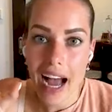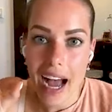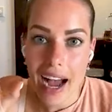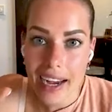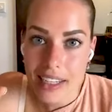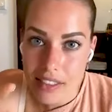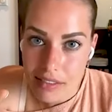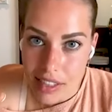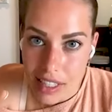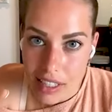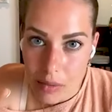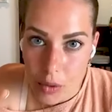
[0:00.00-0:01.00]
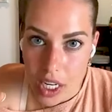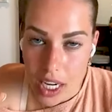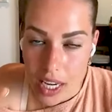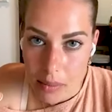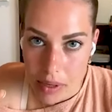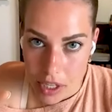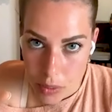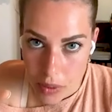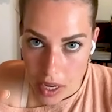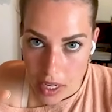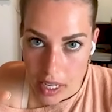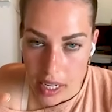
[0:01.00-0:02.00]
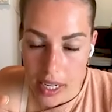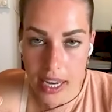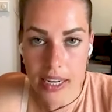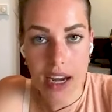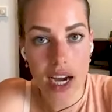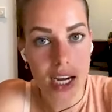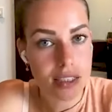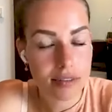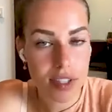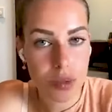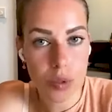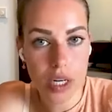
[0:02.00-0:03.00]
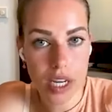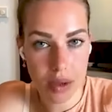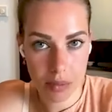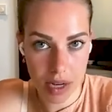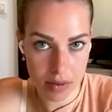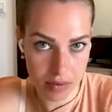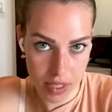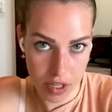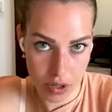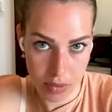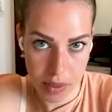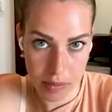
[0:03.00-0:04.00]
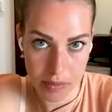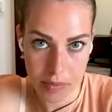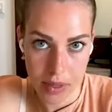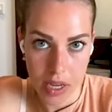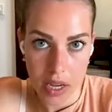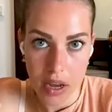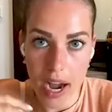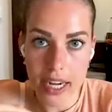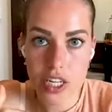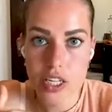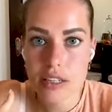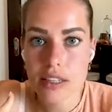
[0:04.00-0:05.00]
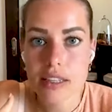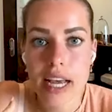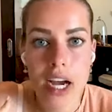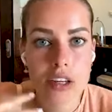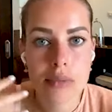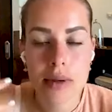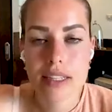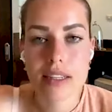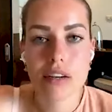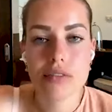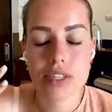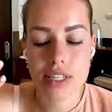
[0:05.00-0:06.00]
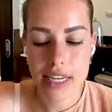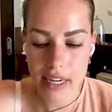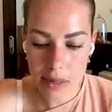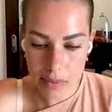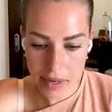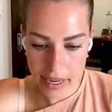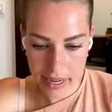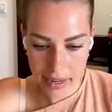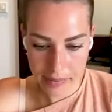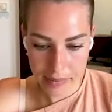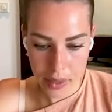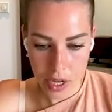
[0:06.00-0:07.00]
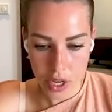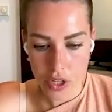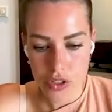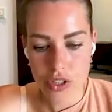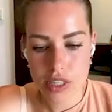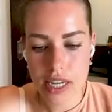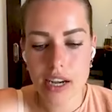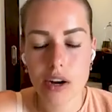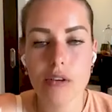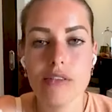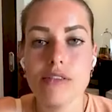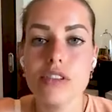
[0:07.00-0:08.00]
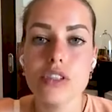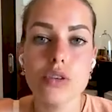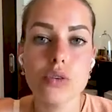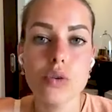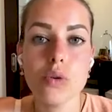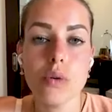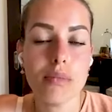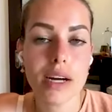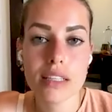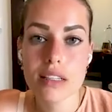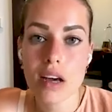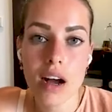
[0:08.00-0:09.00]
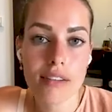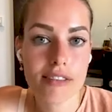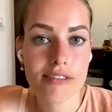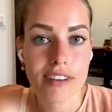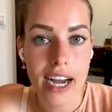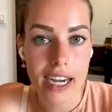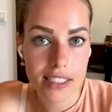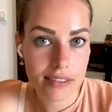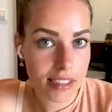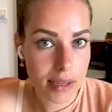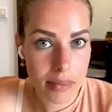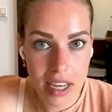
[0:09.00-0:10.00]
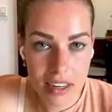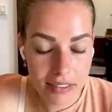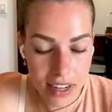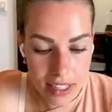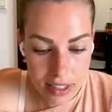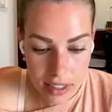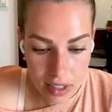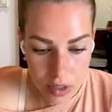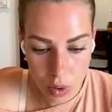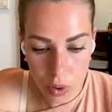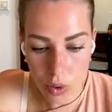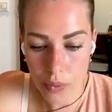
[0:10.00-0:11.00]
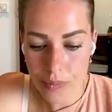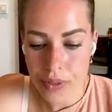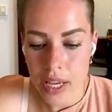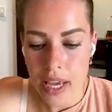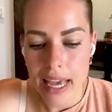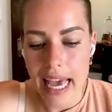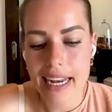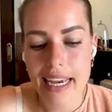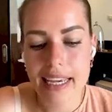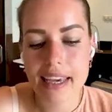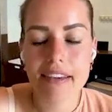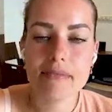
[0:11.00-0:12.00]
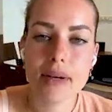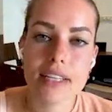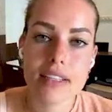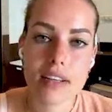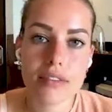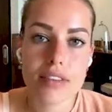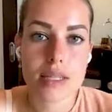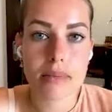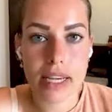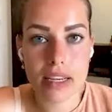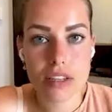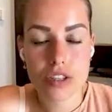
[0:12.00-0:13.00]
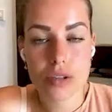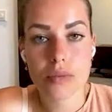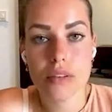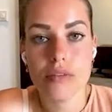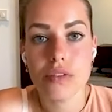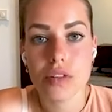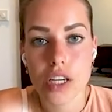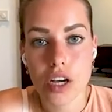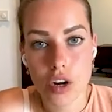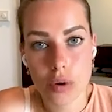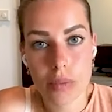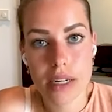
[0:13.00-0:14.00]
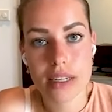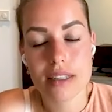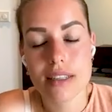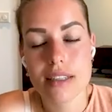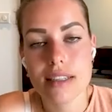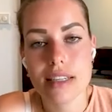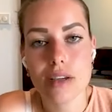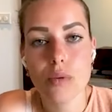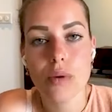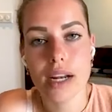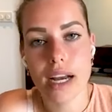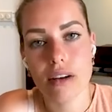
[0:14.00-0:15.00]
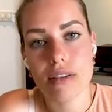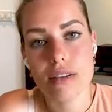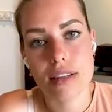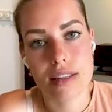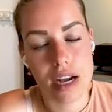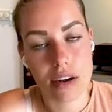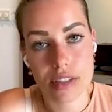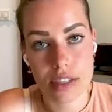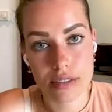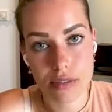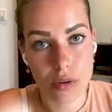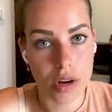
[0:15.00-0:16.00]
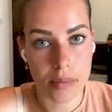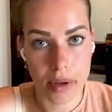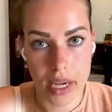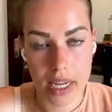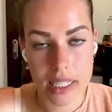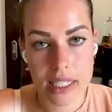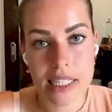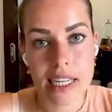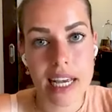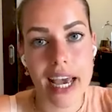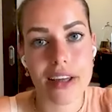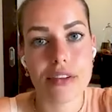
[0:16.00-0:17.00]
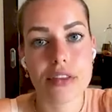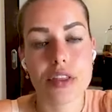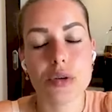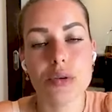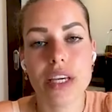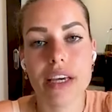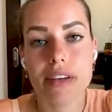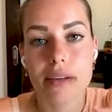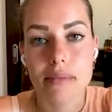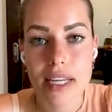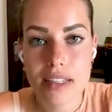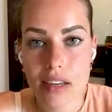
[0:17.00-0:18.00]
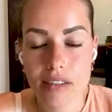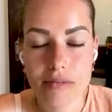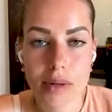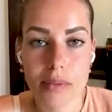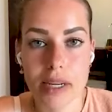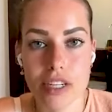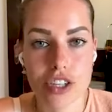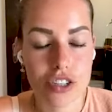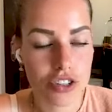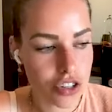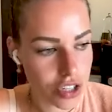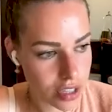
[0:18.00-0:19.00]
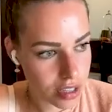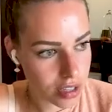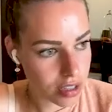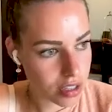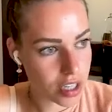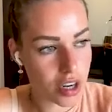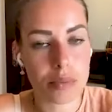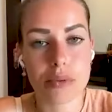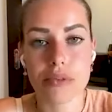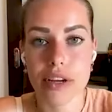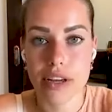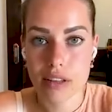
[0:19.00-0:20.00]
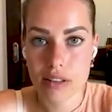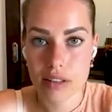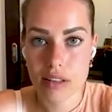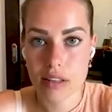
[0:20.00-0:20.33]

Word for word: actively working Beachbody and actively working Manifestation Babe. I just allowed myself to take a break, to take a few months off of actively manifesting this goal, and I gave myself space to be fully open and see what else is out there for me. And through giving myself permission to just, you know, breathe,